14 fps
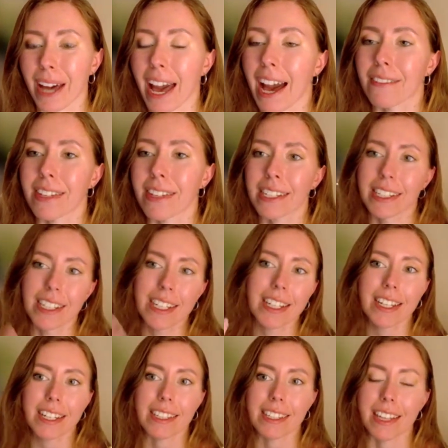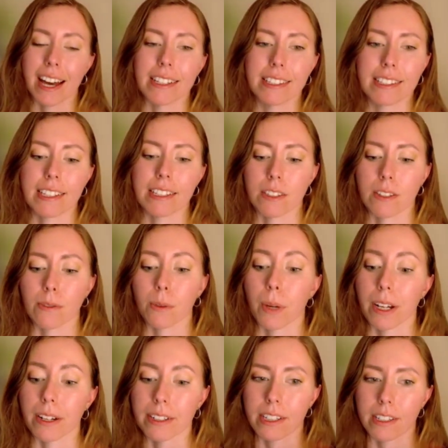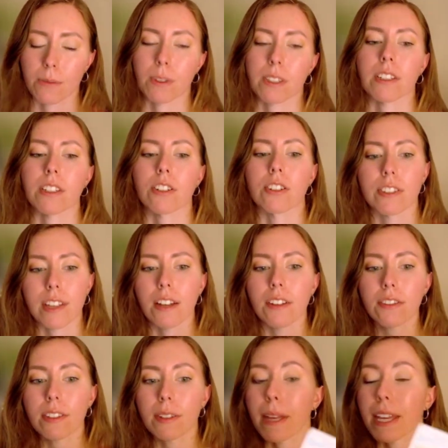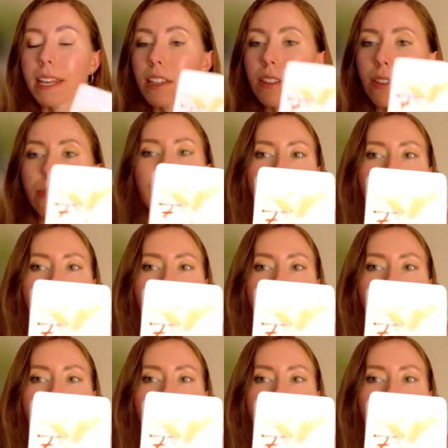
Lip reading: So having that sense of awareness within yourself and making